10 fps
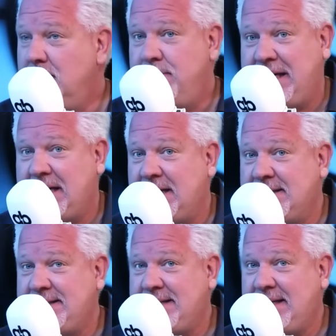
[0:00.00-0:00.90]

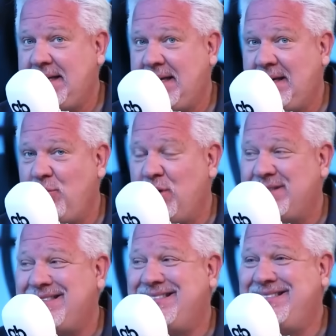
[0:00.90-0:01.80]
because it
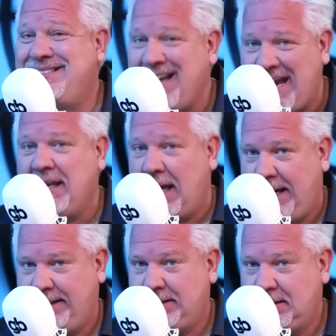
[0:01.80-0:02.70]
was
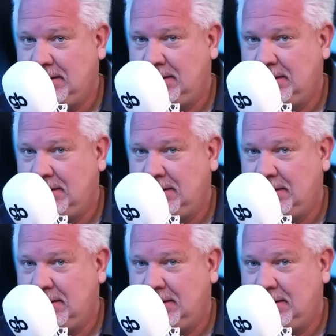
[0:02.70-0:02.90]
daylight.